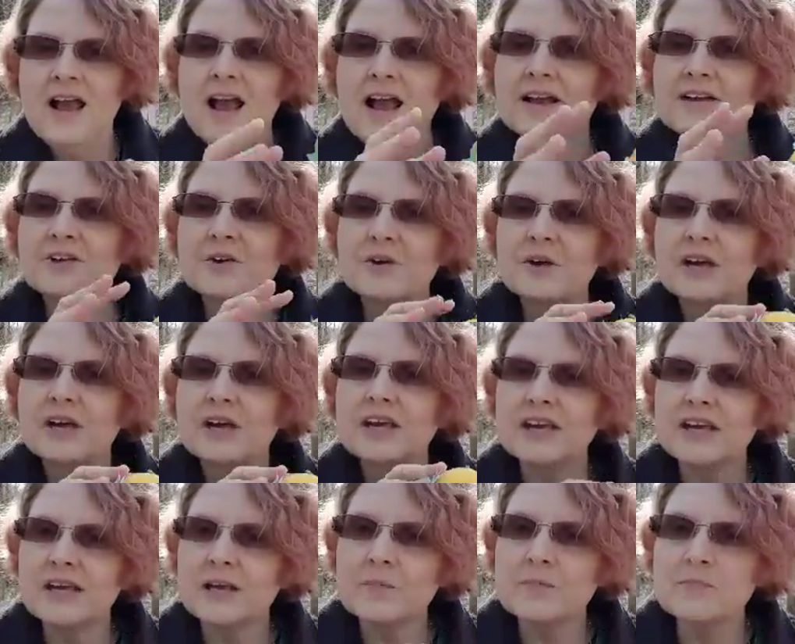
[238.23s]
And you can
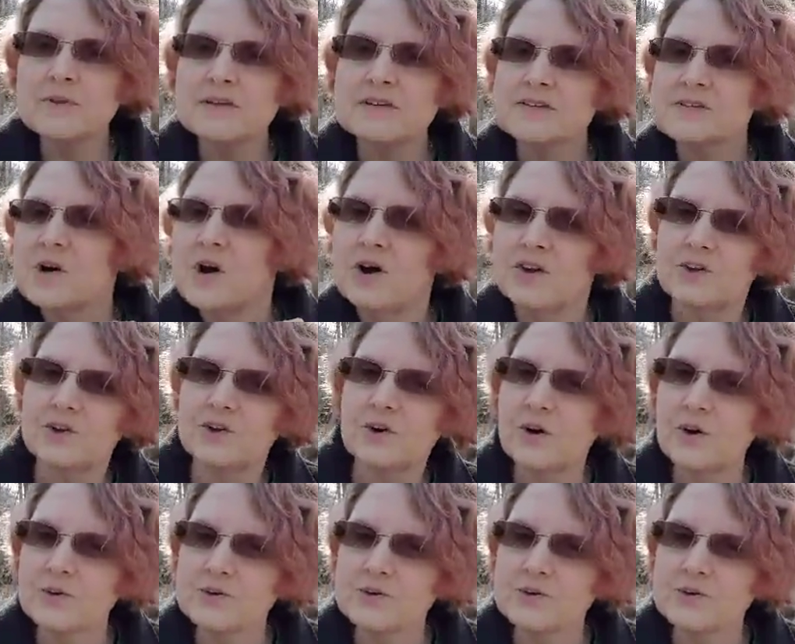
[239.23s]
keep this on your